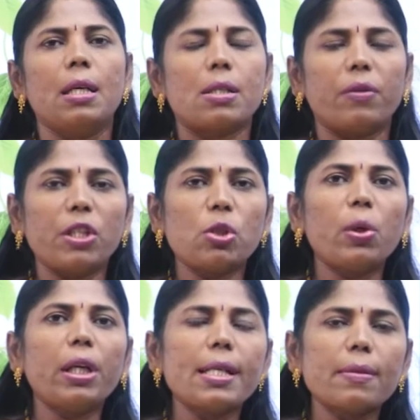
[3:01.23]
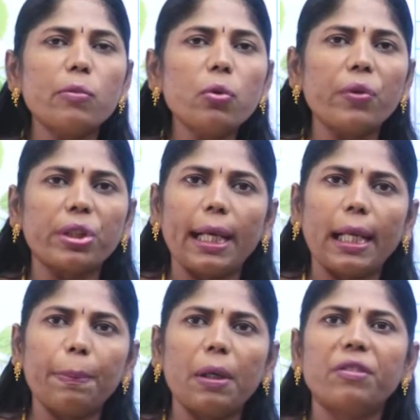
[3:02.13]
So which one is moved with the
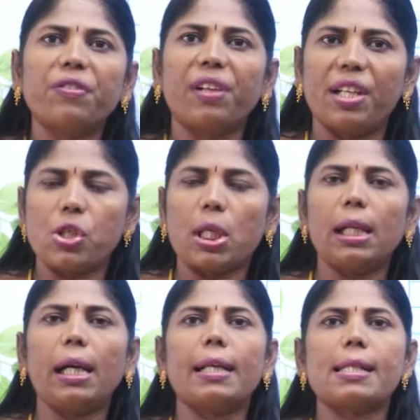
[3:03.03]
help of the flagella and